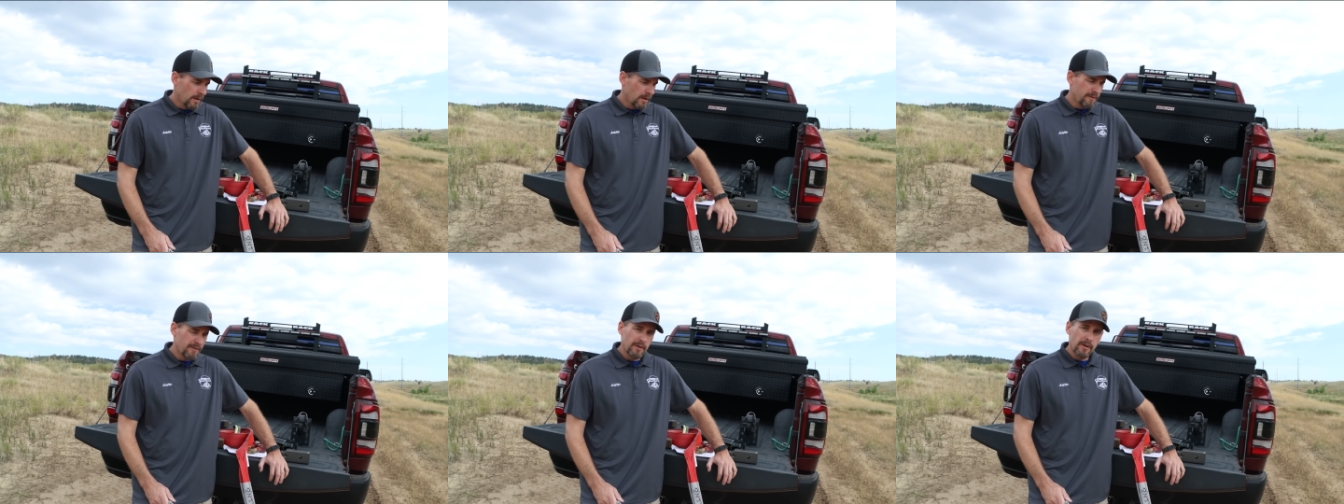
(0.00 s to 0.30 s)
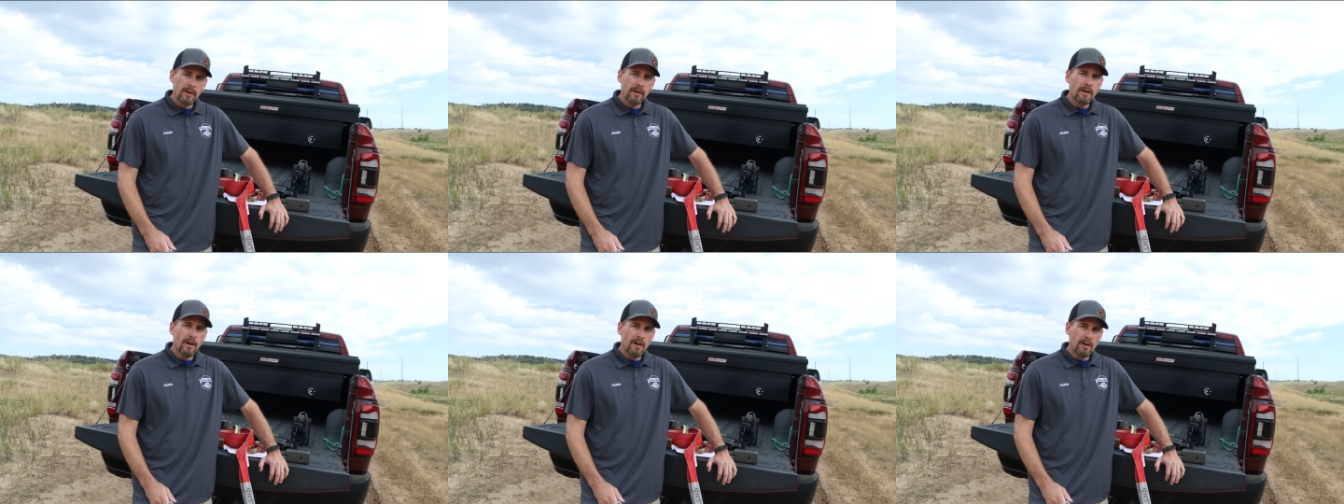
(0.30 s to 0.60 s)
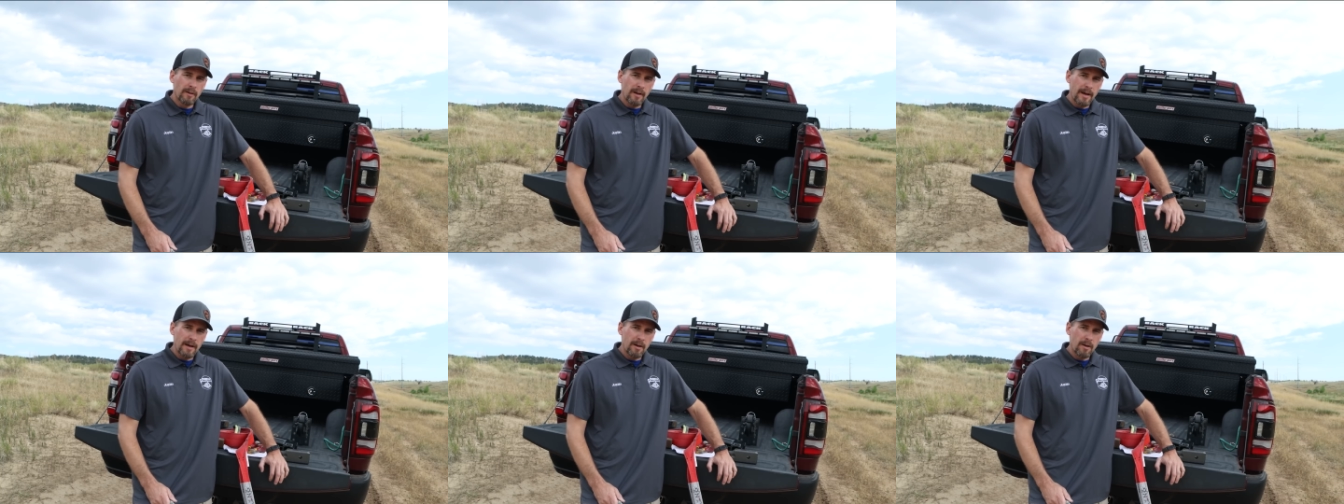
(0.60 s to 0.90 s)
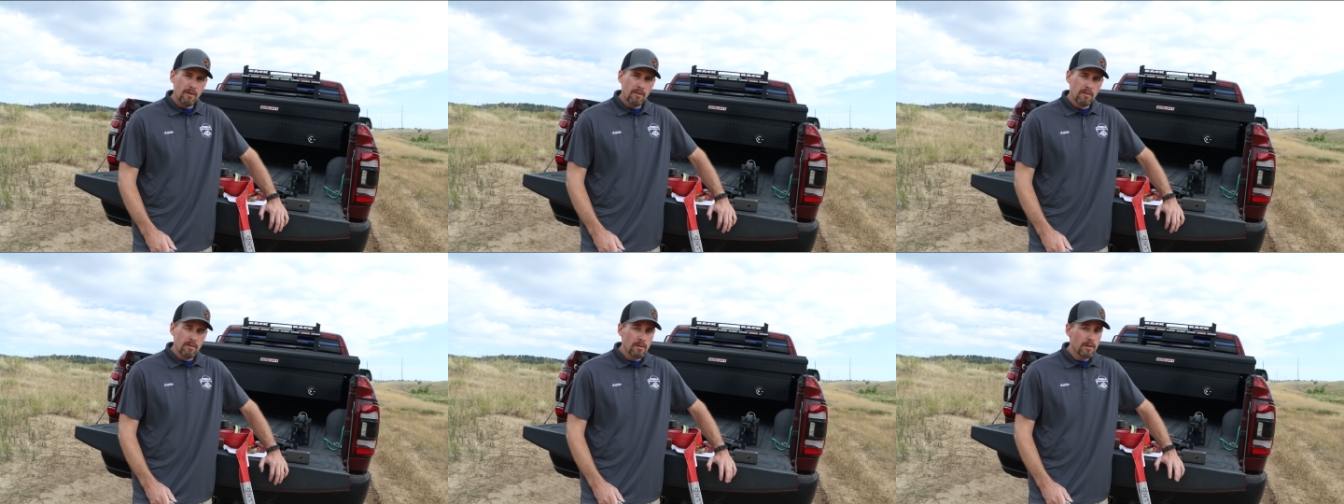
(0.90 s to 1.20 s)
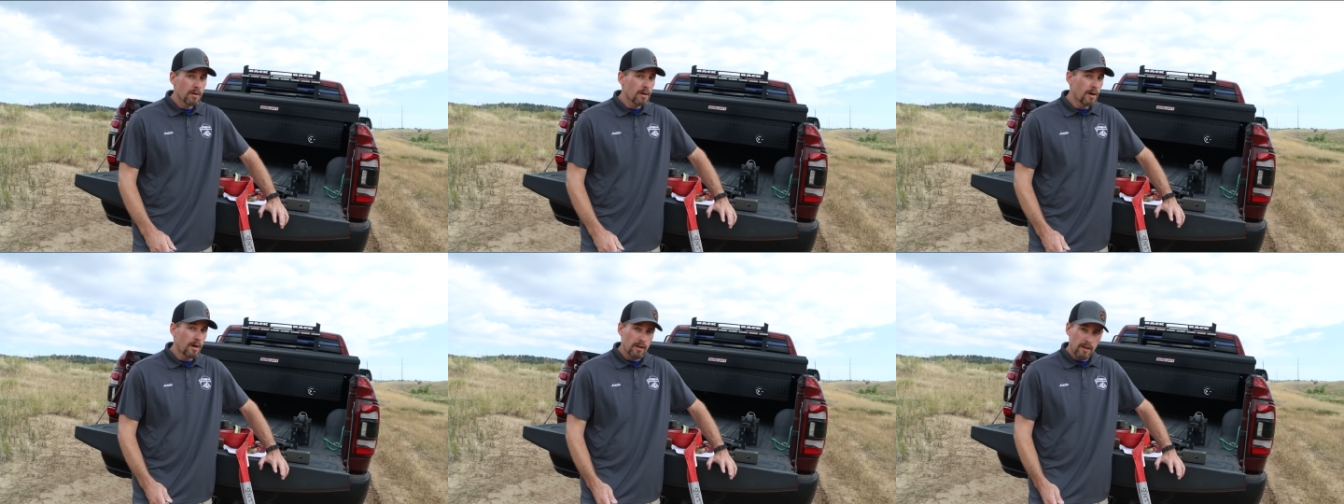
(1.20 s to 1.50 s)
If you're in Colorado,
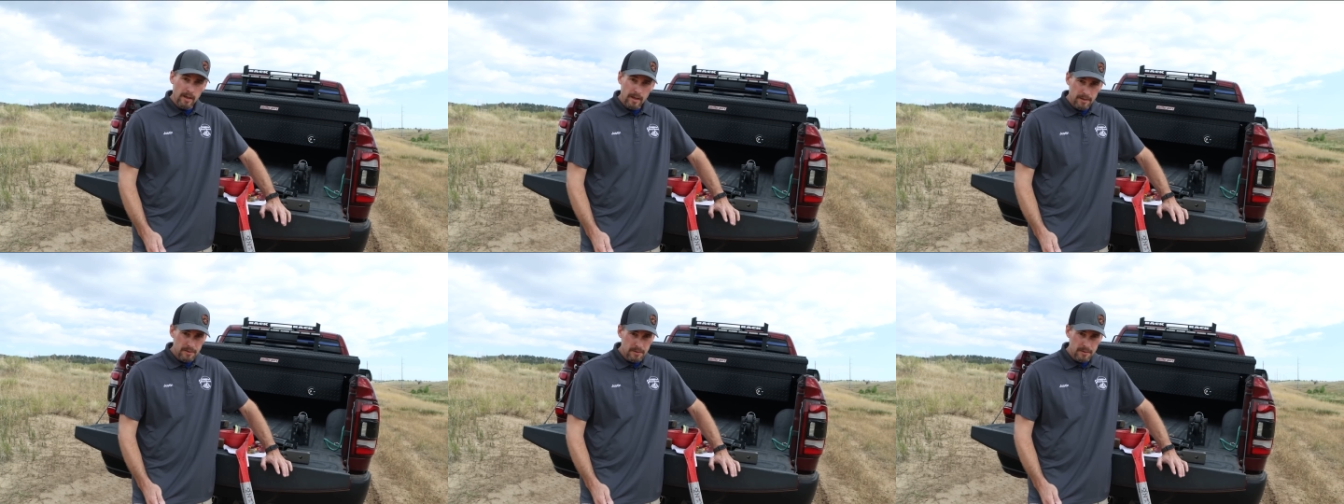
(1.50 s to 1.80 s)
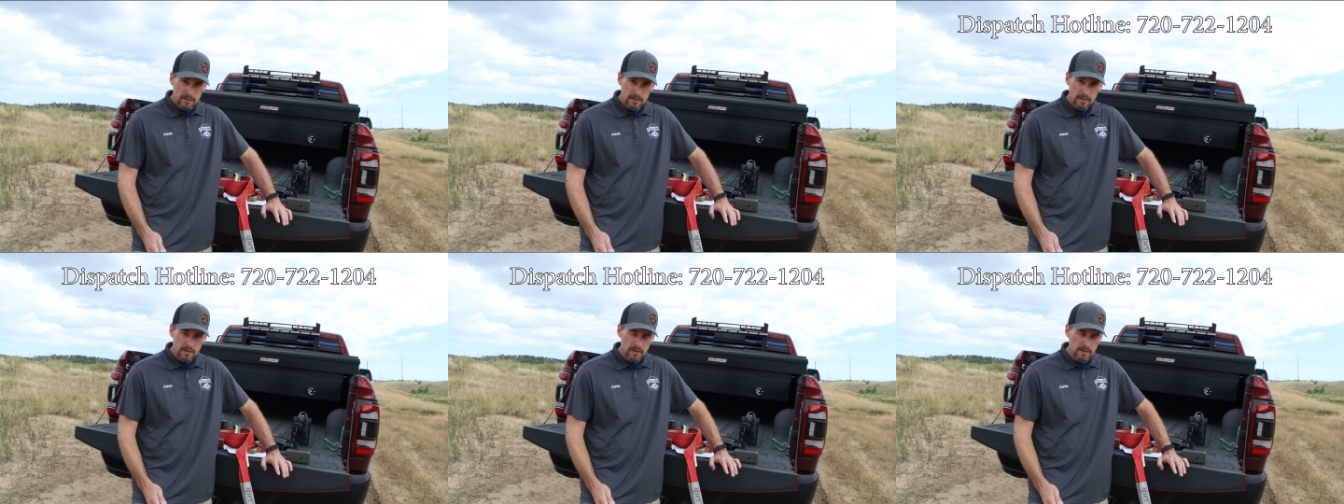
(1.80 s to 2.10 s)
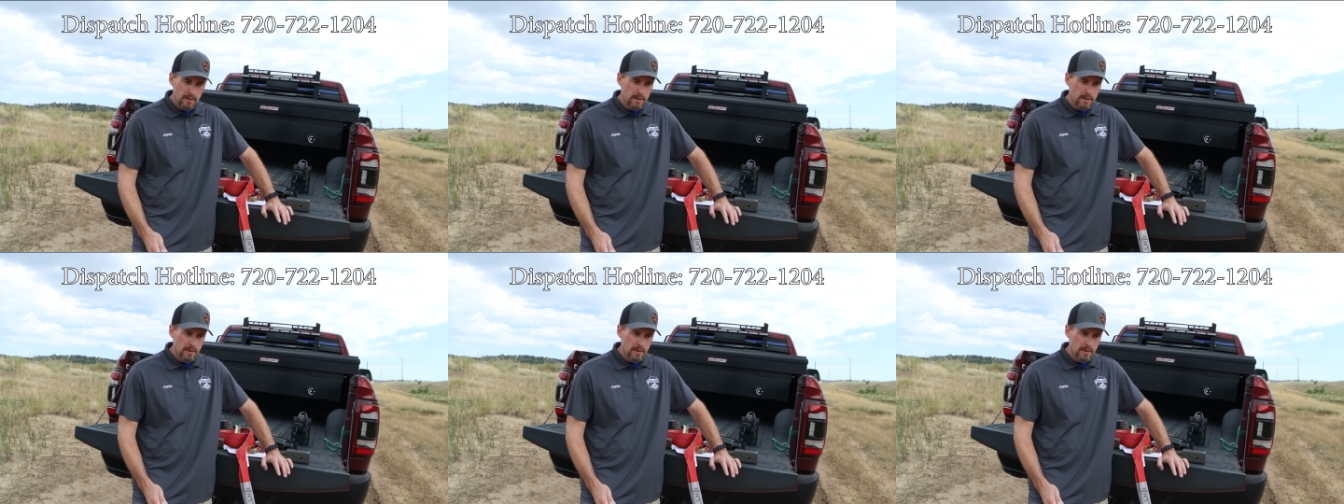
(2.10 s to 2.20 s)
call us.